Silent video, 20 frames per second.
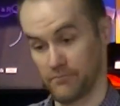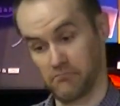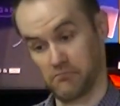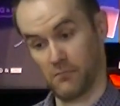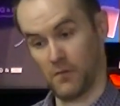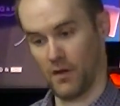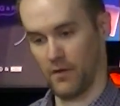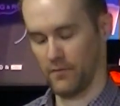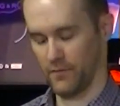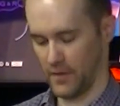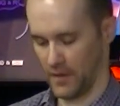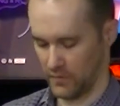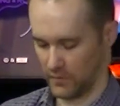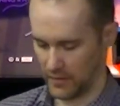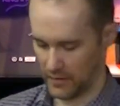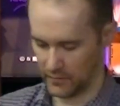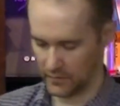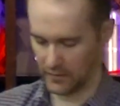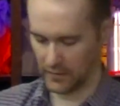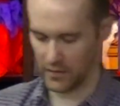That's
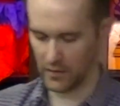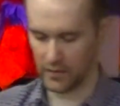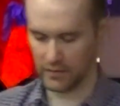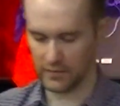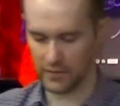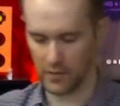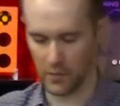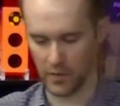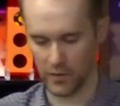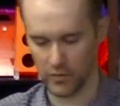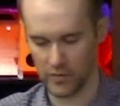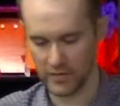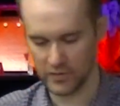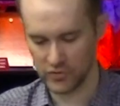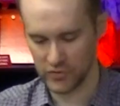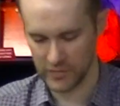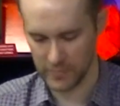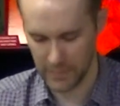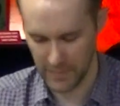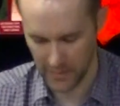fantastic. Here, I tell you what, Chris,
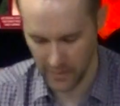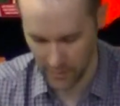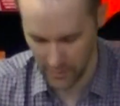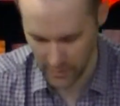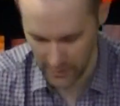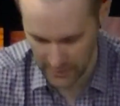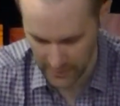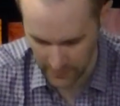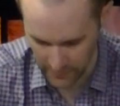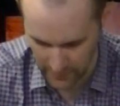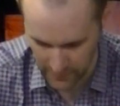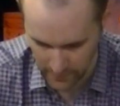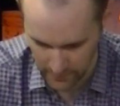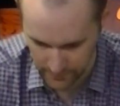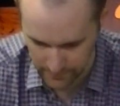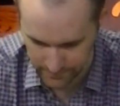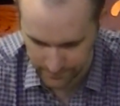just pick a bird out of there.